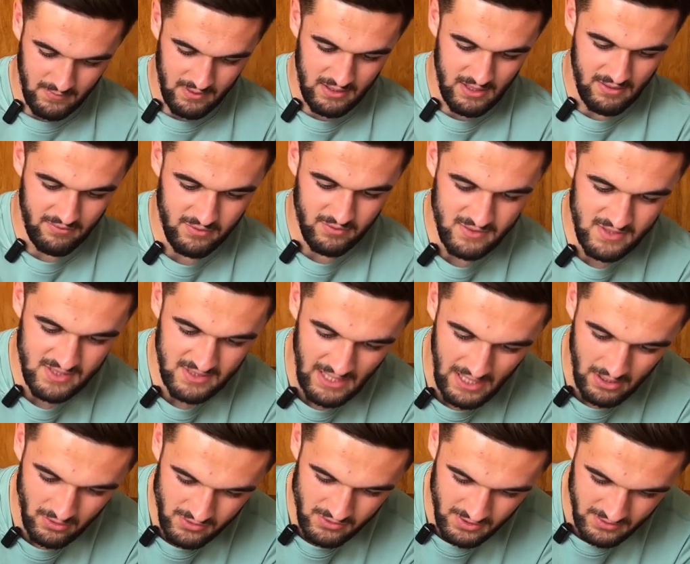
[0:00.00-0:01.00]
different
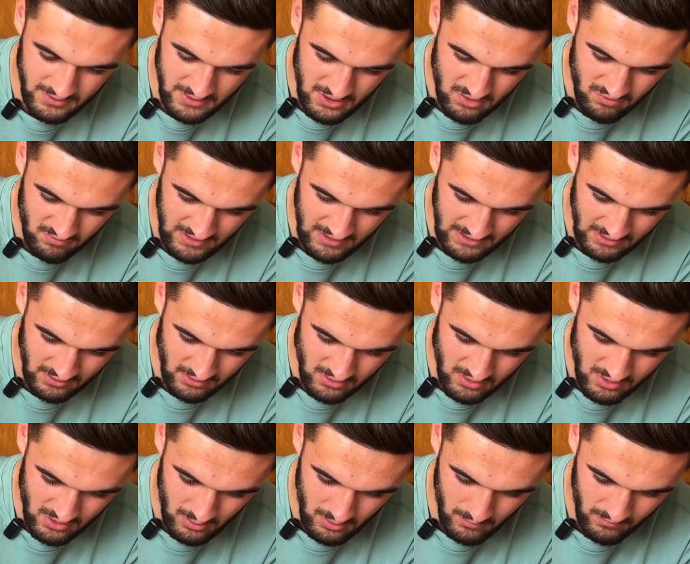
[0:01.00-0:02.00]
styles on these
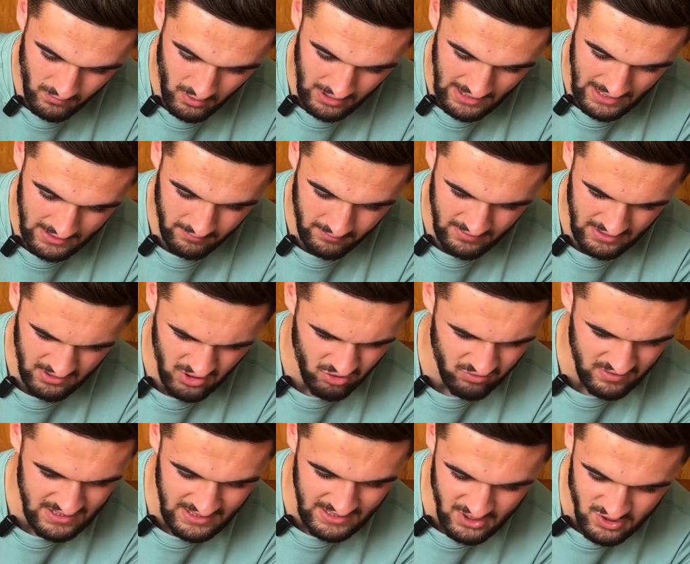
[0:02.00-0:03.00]
rings. You know, we've got kind of like a
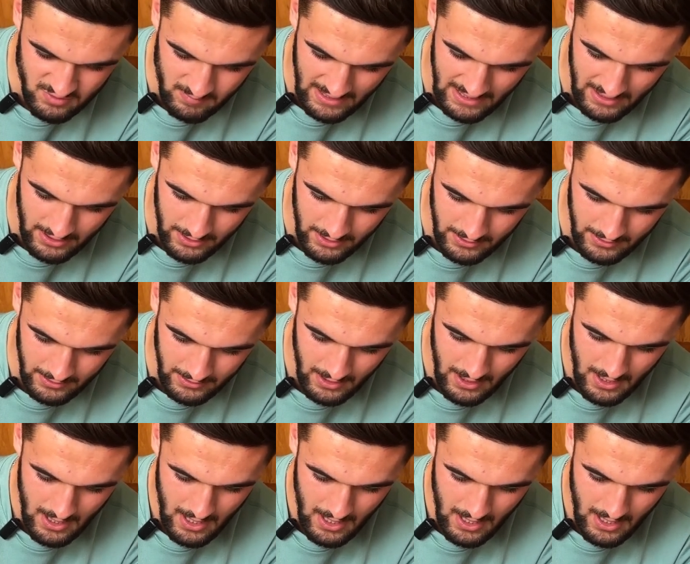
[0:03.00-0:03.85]
Greekish pattern,